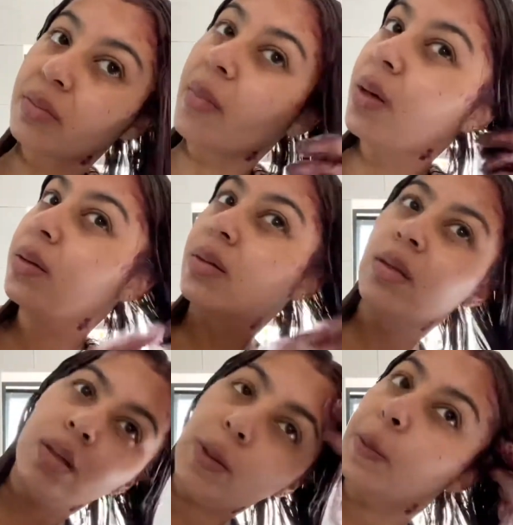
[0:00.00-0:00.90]
as
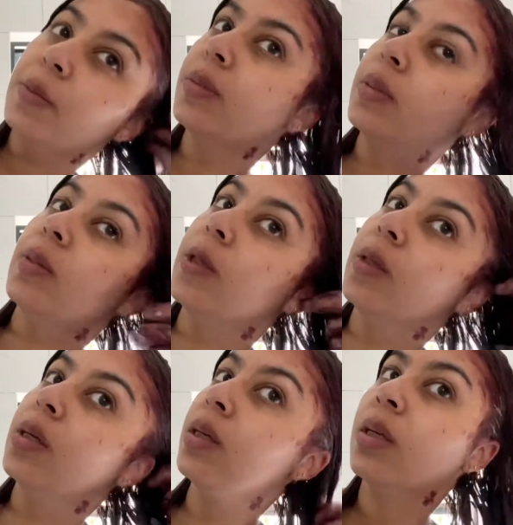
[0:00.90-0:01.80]
possible.
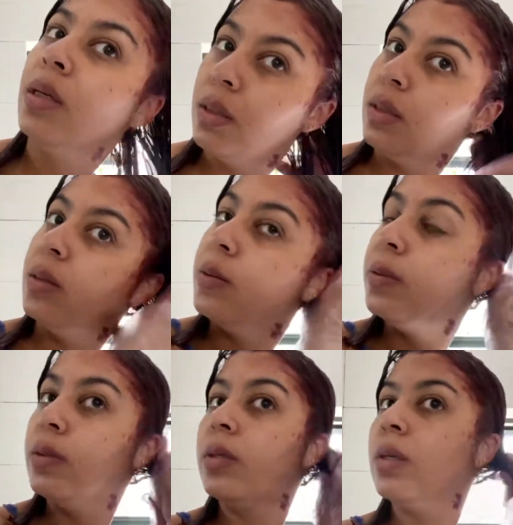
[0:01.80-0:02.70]
I did
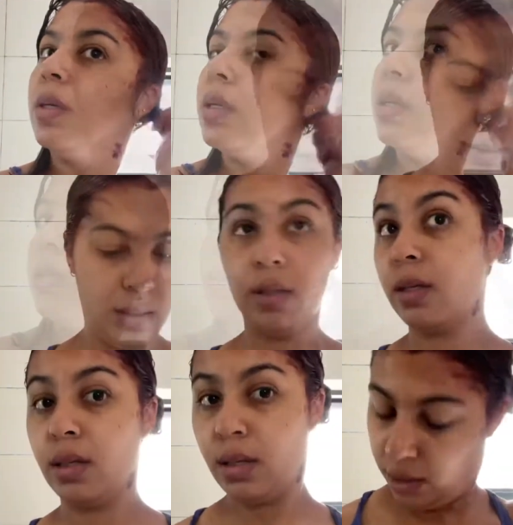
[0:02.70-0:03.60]
try to use it
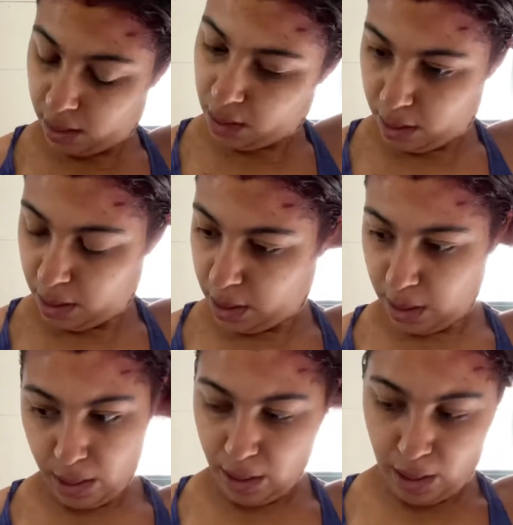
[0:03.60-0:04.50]
sparingly,
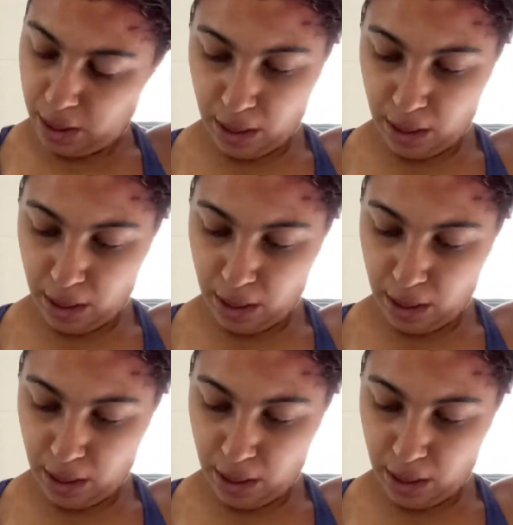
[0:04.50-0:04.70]
and